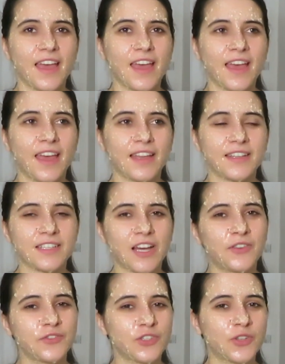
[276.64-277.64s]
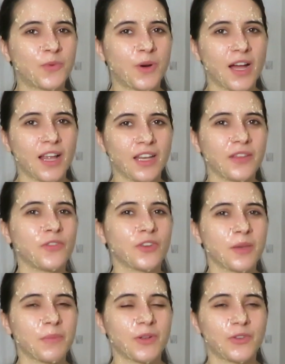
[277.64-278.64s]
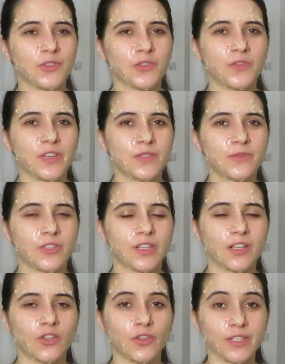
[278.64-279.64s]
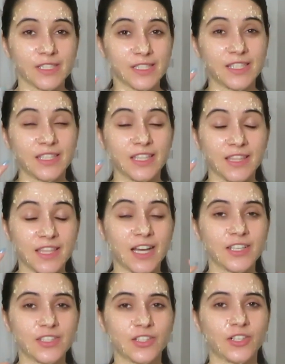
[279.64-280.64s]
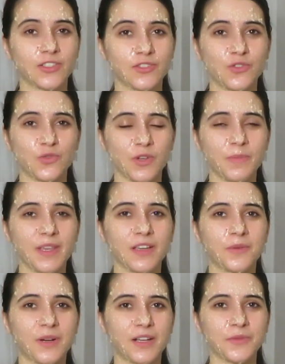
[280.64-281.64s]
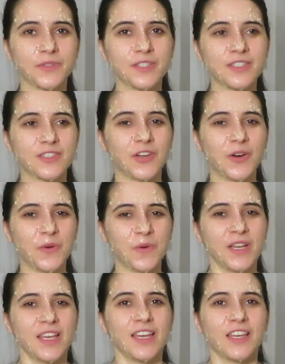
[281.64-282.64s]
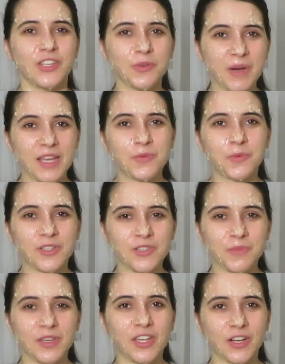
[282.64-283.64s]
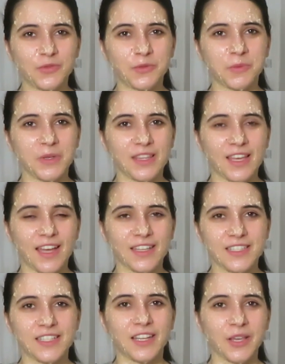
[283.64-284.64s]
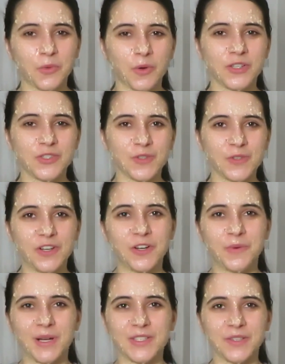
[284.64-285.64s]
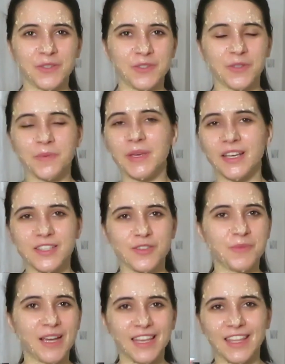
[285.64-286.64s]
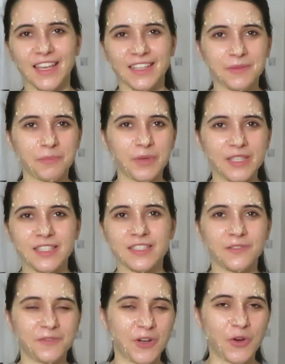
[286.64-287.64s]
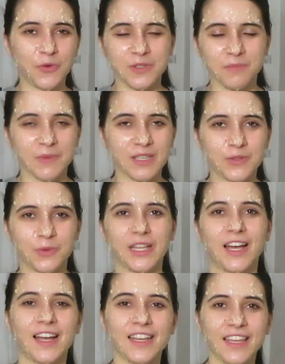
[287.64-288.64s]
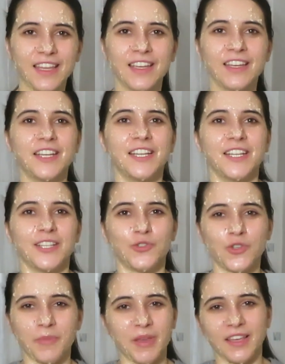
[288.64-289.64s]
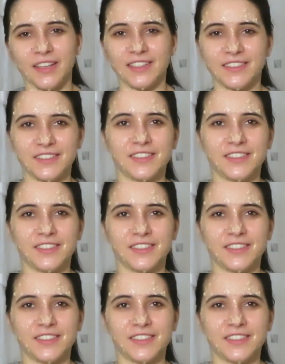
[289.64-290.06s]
and after a while, if you keep it on your face for that long, it does start dripping around. So you might want to be careful with that, like where do you go, what do you do, because you might get pieces of oats mixed with honey dripping